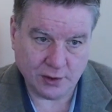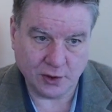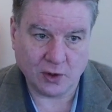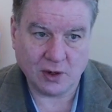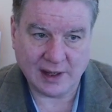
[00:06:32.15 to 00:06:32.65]

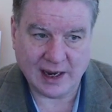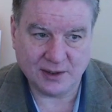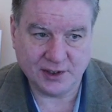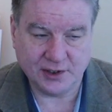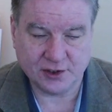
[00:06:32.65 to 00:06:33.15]
You're
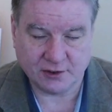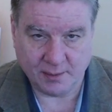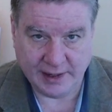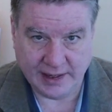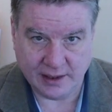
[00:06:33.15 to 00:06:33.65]
allowed to
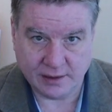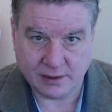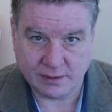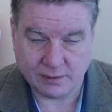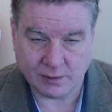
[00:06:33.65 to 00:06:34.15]
discriminate,
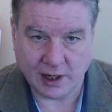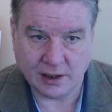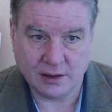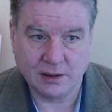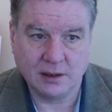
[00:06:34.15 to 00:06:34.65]
right,
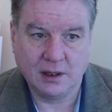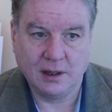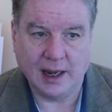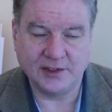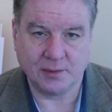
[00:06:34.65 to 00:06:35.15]

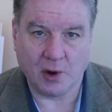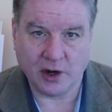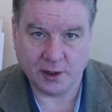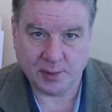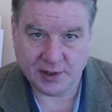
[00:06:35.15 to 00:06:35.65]
as a
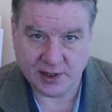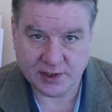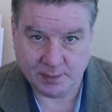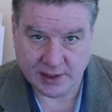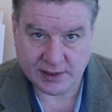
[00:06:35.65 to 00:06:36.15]
market
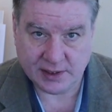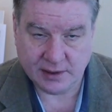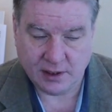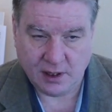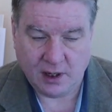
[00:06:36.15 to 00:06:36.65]
participant
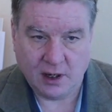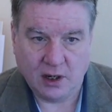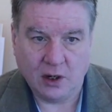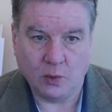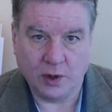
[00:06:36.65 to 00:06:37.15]

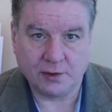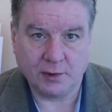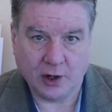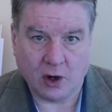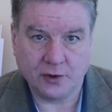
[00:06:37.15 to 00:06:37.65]
with
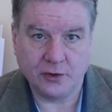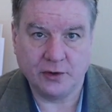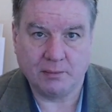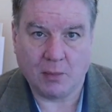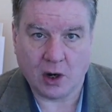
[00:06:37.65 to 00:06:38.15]
regard to
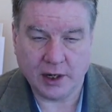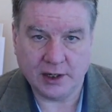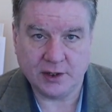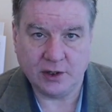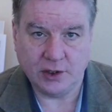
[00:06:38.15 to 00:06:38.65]
the
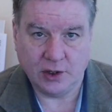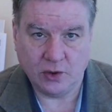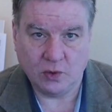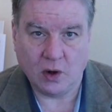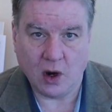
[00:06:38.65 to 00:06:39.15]
market
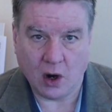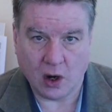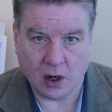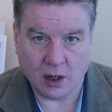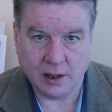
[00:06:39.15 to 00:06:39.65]
you
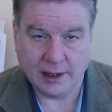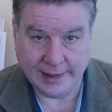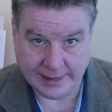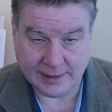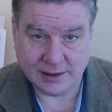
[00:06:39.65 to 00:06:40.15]
are
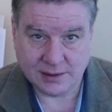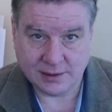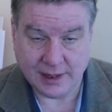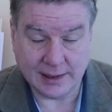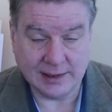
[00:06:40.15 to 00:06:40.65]
in,
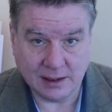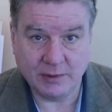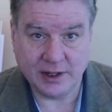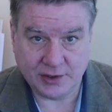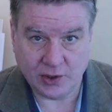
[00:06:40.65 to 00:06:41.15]
and
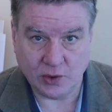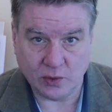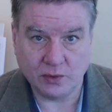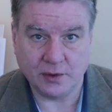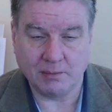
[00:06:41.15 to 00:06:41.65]
limited to
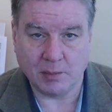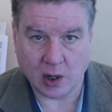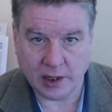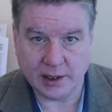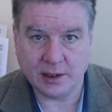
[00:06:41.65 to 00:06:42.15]
the
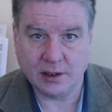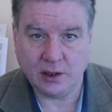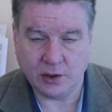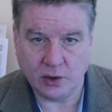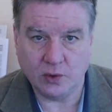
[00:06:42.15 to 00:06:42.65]
market
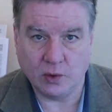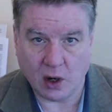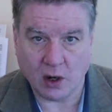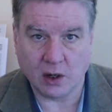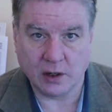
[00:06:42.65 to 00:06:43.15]
you
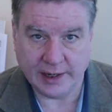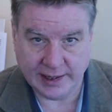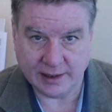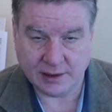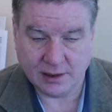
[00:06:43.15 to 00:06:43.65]
are in.